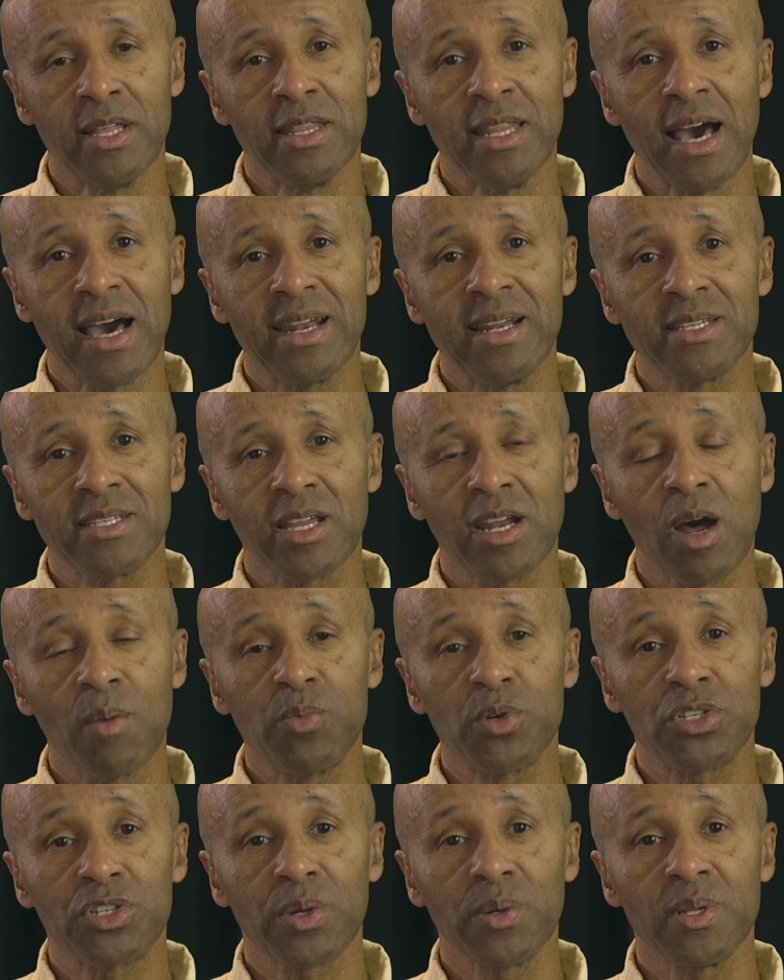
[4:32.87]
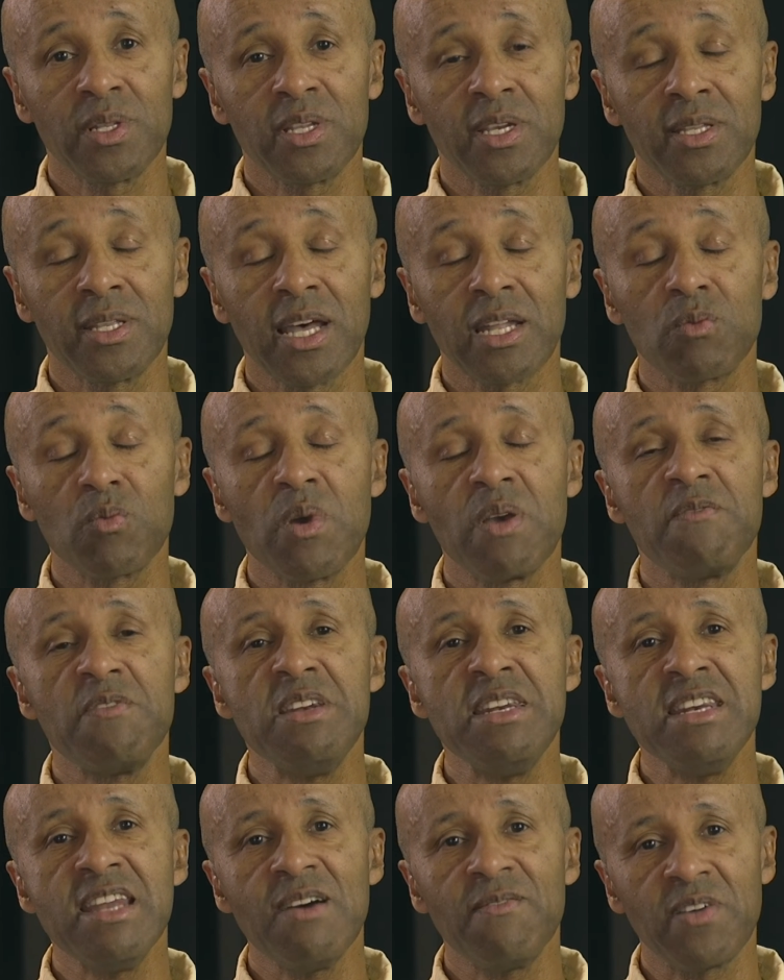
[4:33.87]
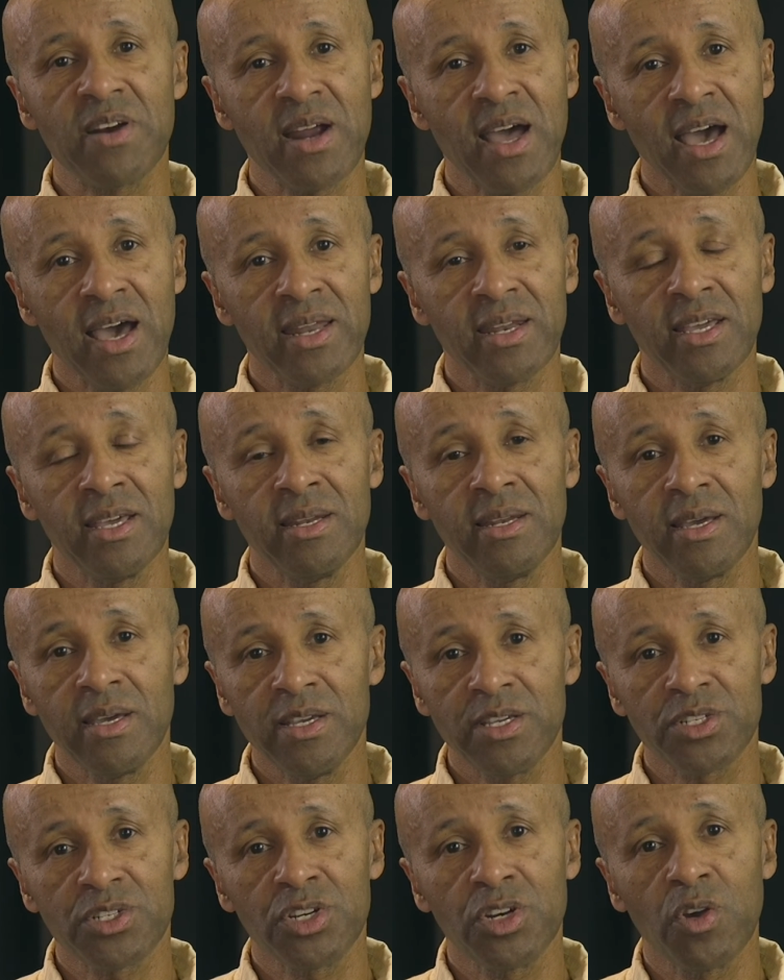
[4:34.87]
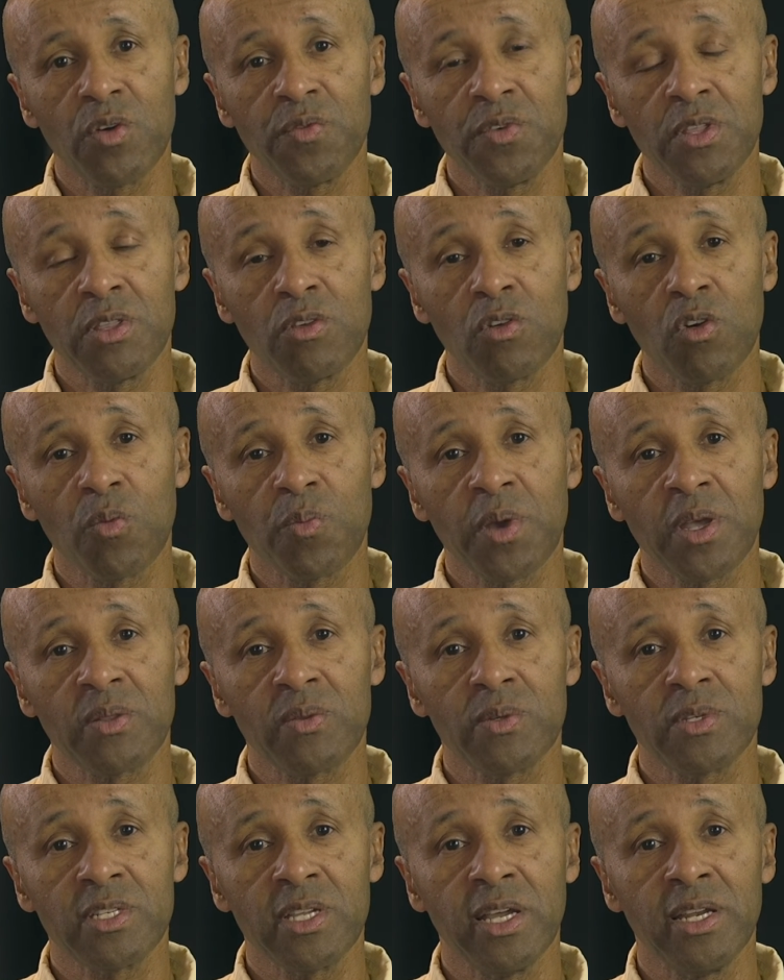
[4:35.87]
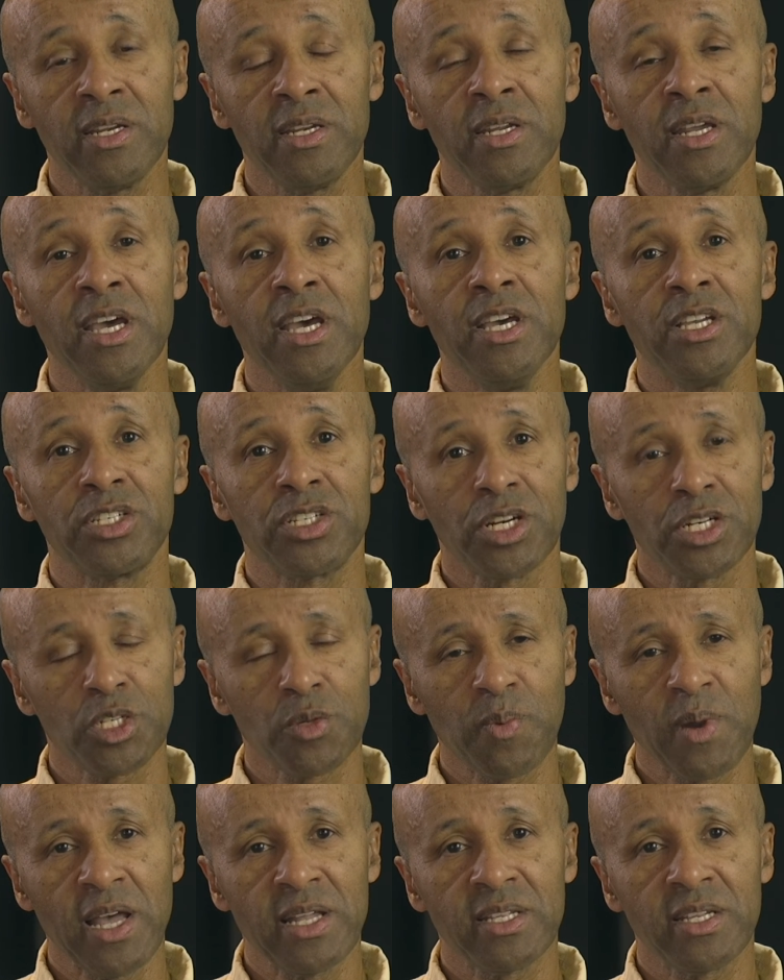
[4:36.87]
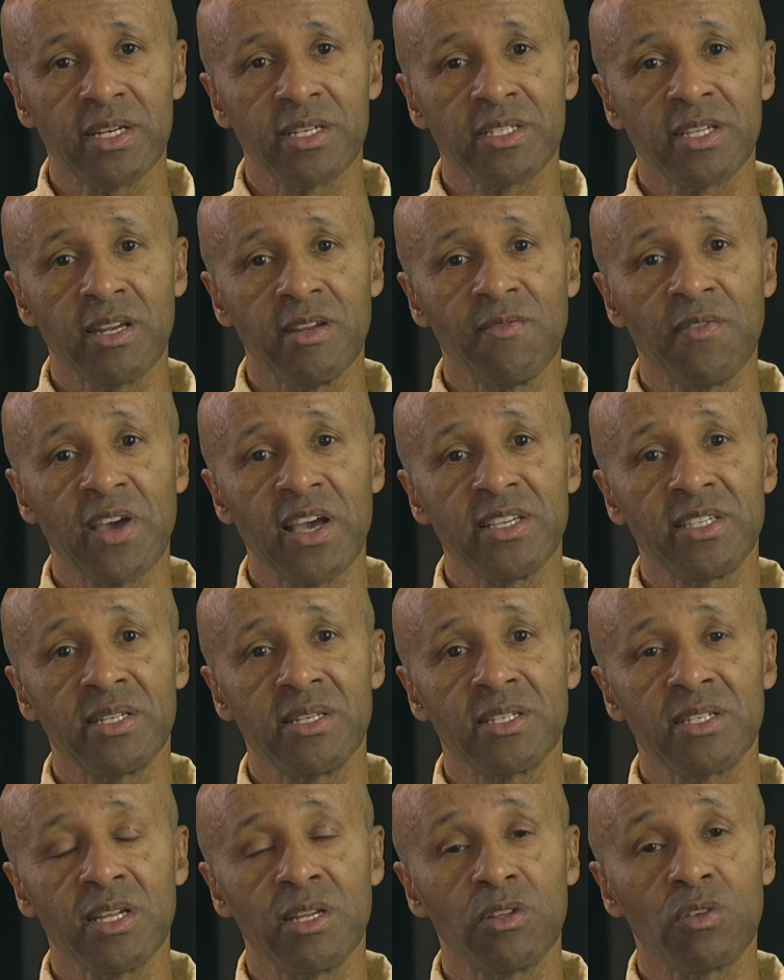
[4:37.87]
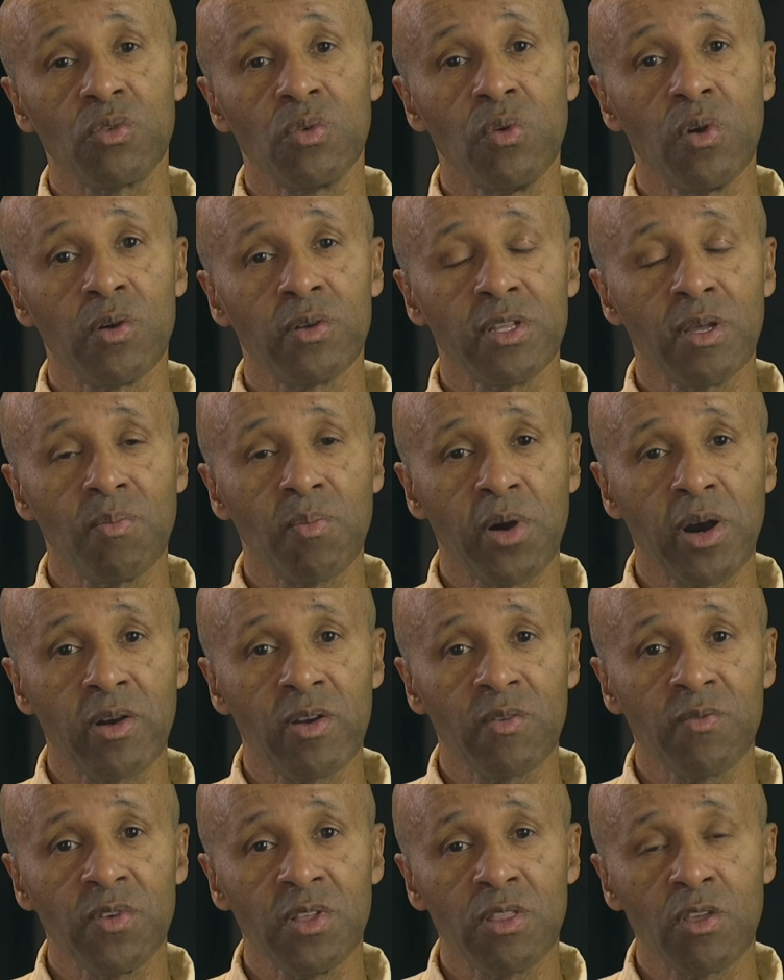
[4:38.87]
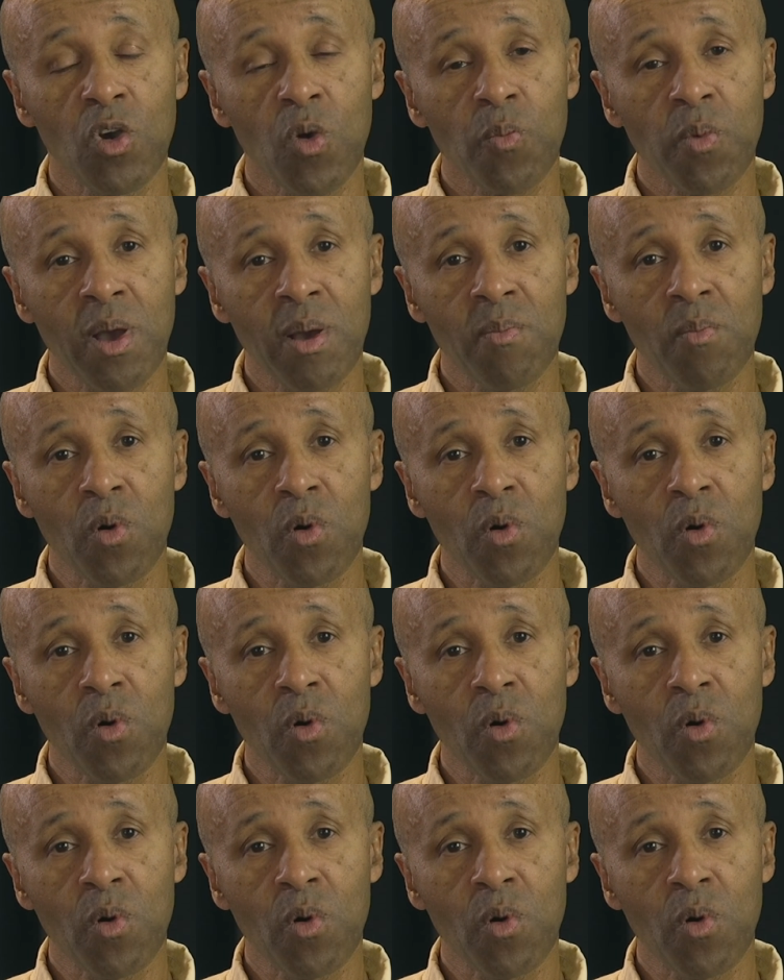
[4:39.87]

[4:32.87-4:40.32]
That is an opportunity that we've never had in the history of Ethiopia to send church planters and evangelists into northern part of Ethiopia,